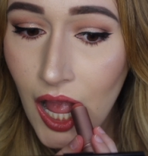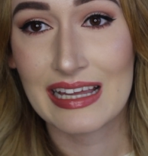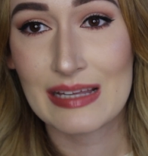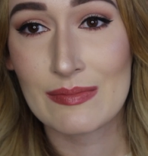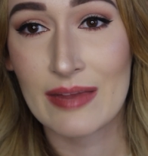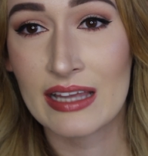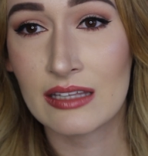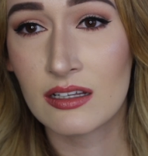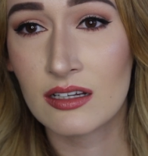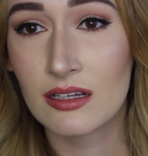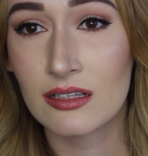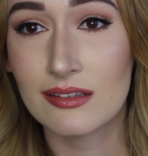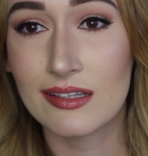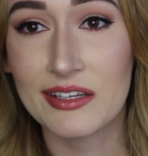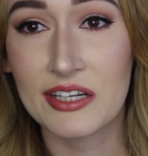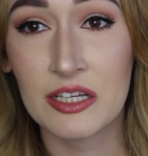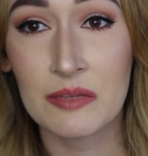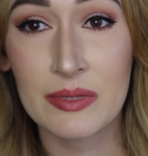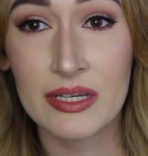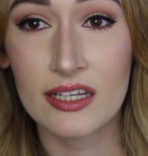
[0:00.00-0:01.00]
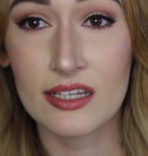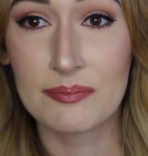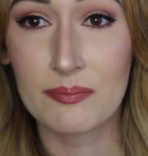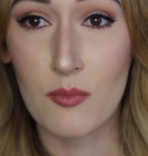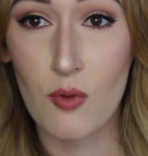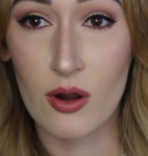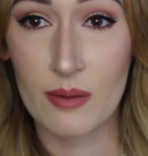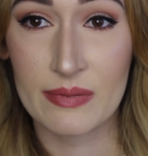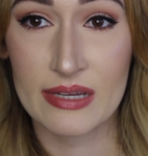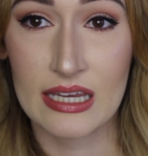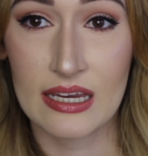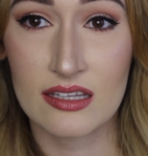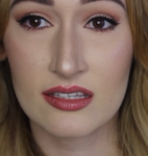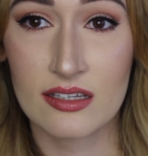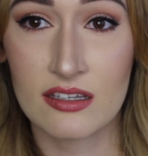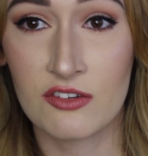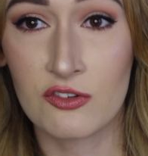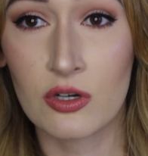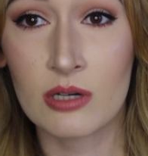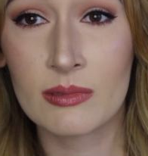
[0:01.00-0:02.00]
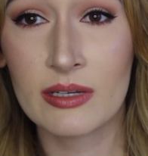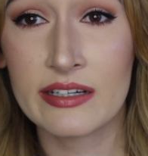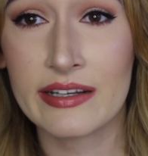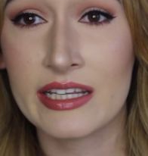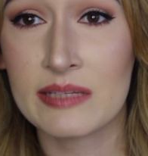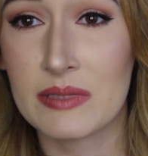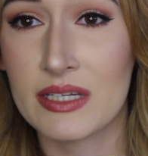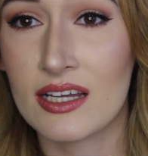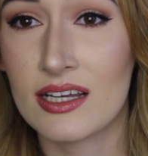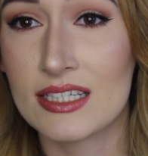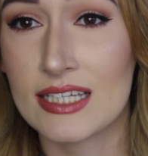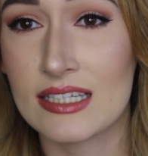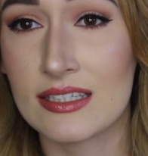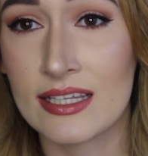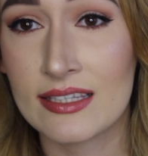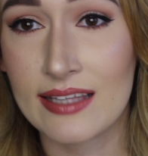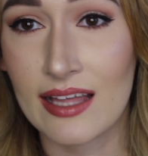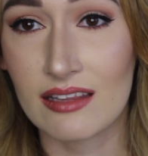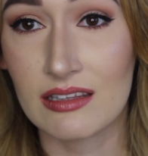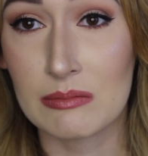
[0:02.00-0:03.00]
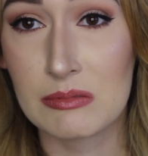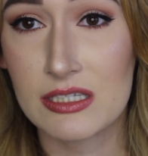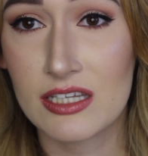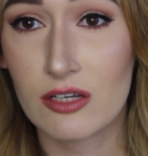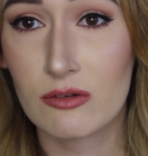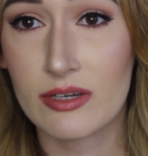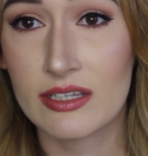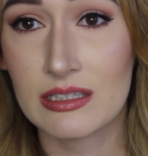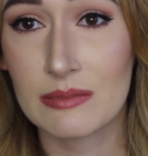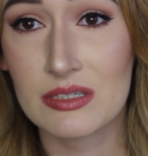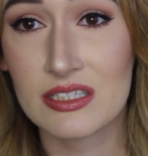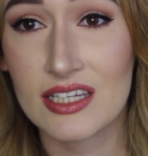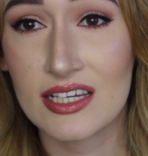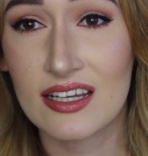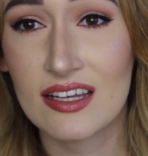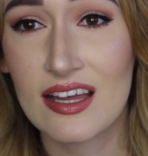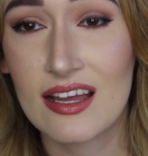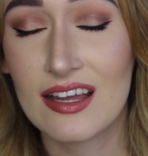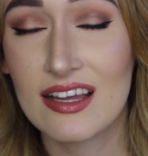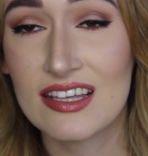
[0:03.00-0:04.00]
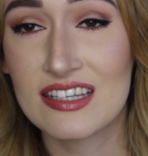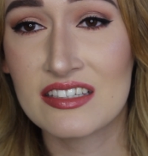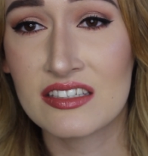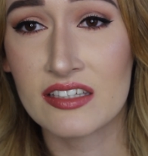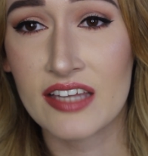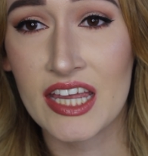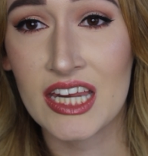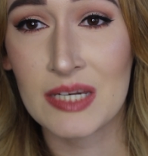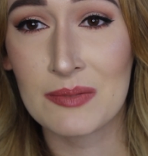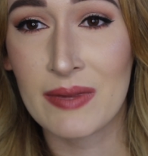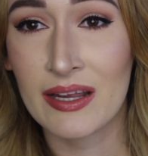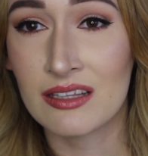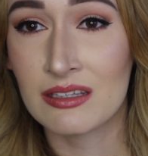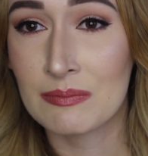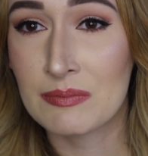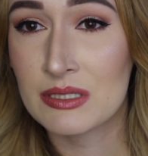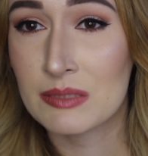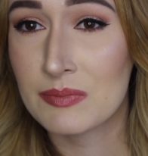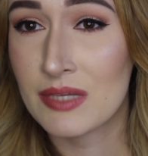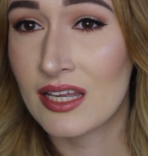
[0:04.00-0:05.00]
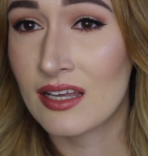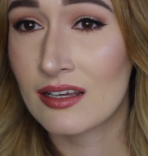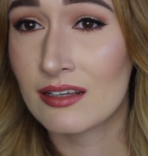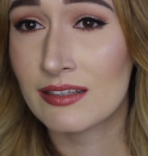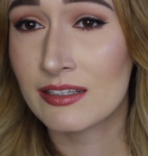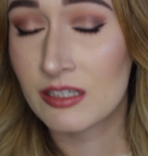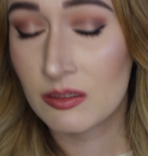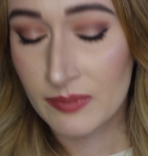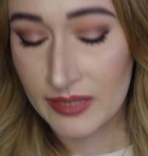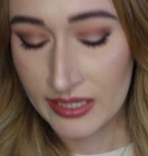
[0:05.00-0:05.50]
It might look a little bit more pink than it normally does because I think that lipstick, Queen lipstick, stained my lips pink a little